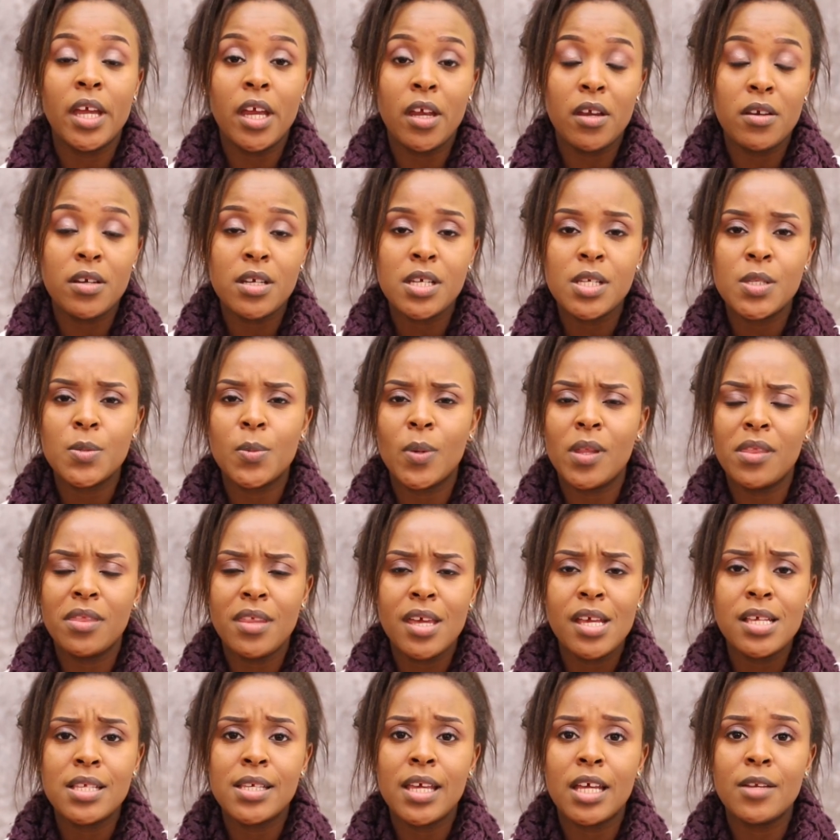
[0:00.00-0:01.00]
areas when
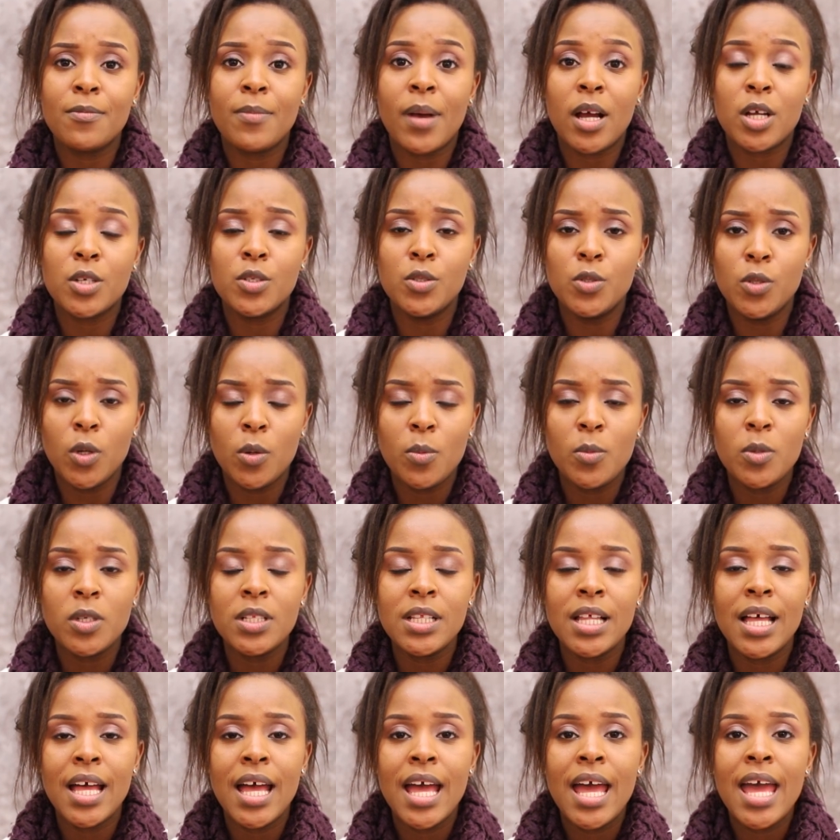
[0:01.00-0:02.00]
things get back to
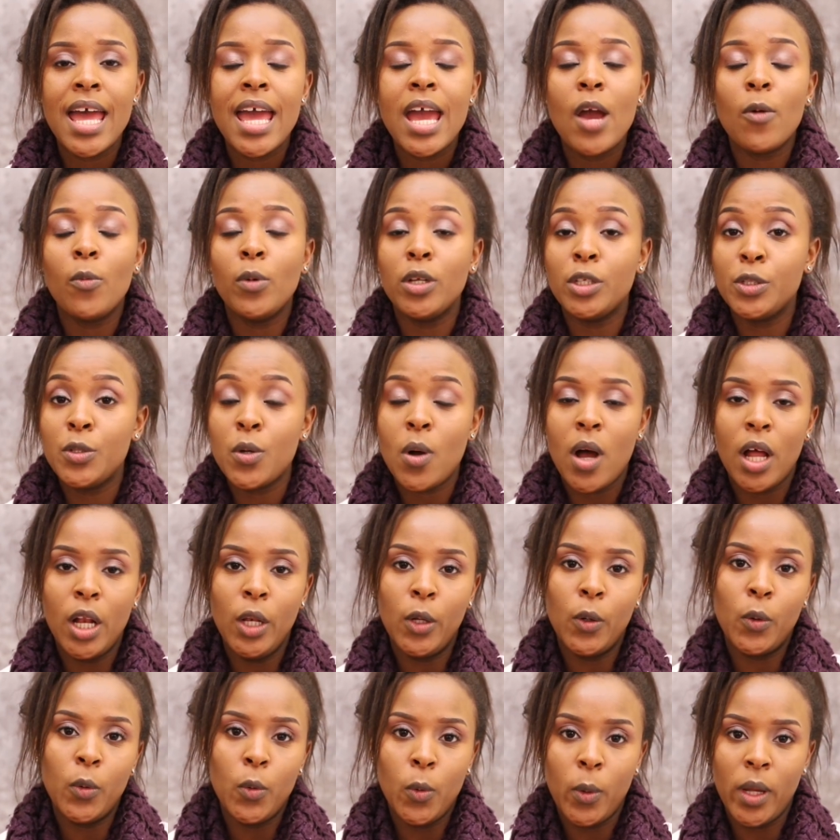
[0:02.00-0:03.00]
normal, will go a
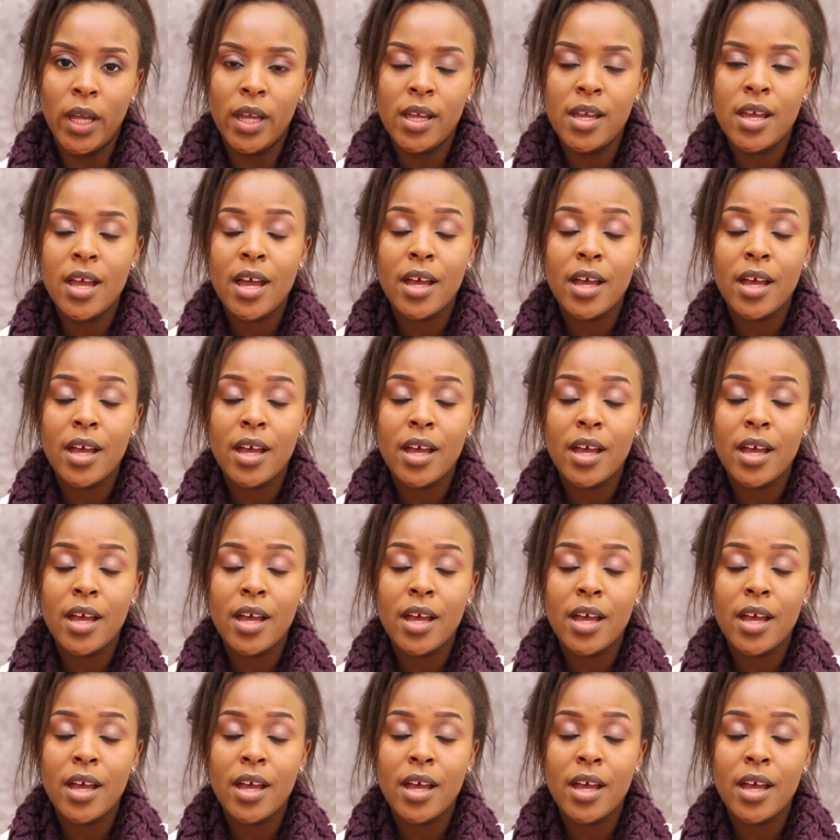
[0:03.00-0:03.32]
long way.